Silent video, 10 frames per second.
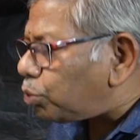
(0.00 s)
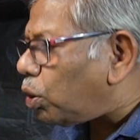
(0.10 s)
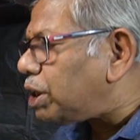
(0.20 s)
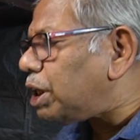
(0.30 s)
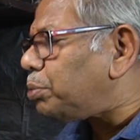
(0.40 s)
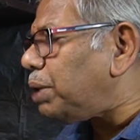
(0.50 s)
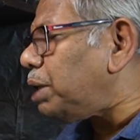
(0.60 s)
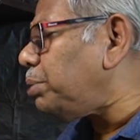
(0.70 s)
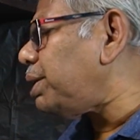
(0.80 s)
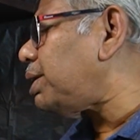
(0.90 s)
200
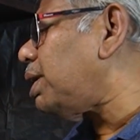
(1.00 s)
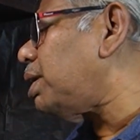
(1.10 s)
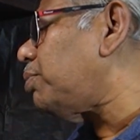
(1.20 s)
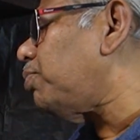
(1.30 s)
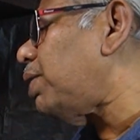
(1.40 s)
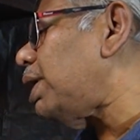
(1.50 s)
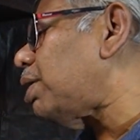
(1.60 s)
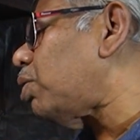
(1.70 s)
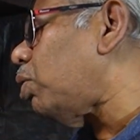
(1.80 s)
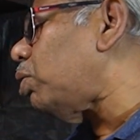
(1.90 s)
millimeter, very
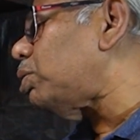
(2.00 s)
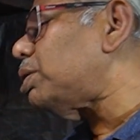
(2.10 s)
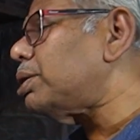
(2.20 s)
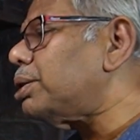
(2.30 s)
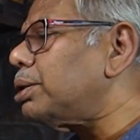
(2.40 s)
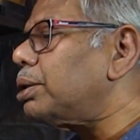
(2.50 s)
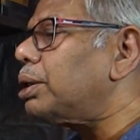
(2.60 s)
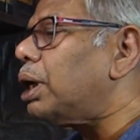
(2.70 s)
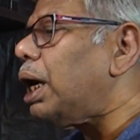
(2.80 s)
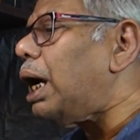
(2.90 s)
close,
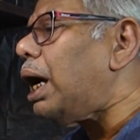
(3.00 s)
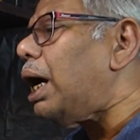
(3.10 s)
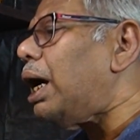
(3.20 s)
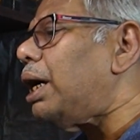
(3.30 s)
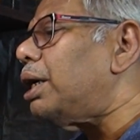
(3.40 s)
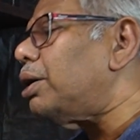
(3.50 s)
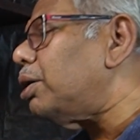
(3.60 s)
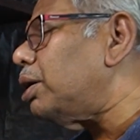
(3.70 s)
and